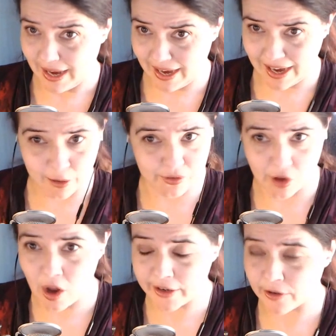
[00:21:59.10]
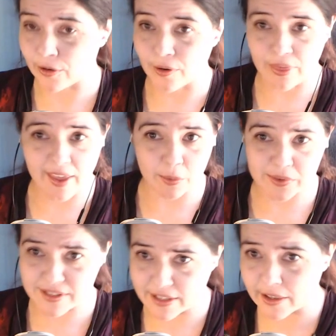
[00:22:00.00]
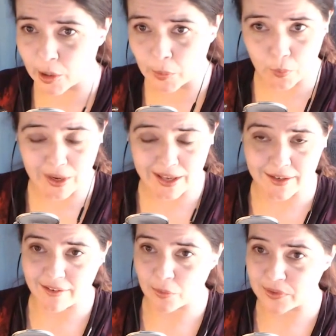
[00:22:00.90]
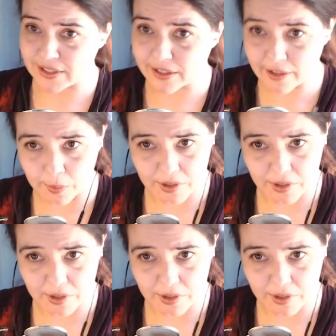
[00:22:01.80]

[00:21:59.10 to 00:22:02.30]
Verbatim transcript: and it was on earth and it was dealing with wind and it was dealing with